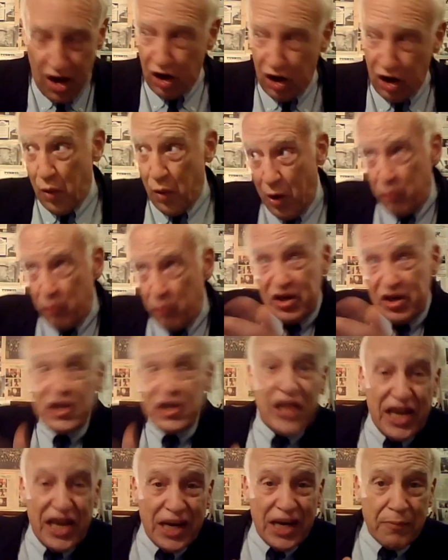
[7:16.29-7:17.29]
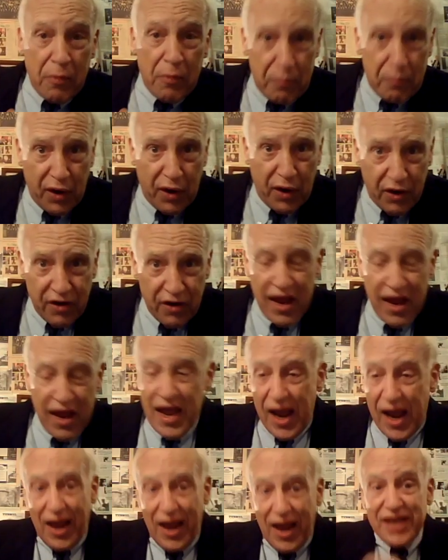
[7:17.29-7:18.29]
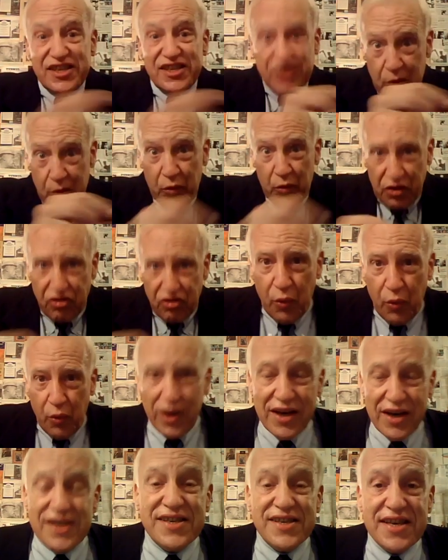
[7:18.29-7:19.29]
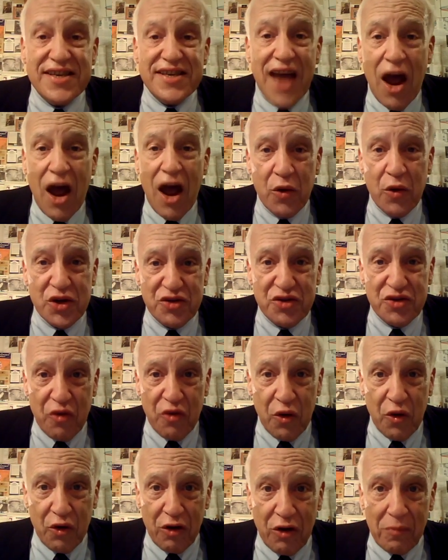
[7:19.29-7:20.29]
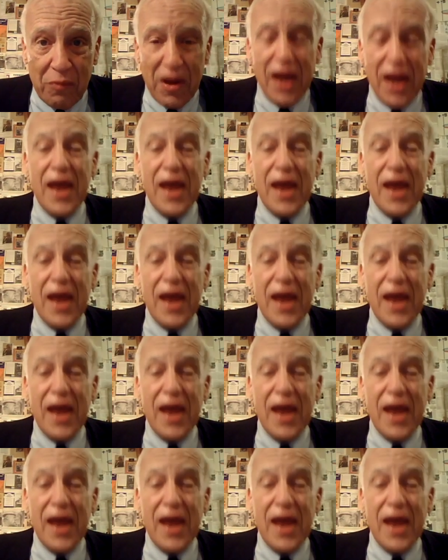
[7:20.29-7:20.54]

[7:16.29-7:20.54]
go out and clean up a park, and ask someone to witness his hours for him,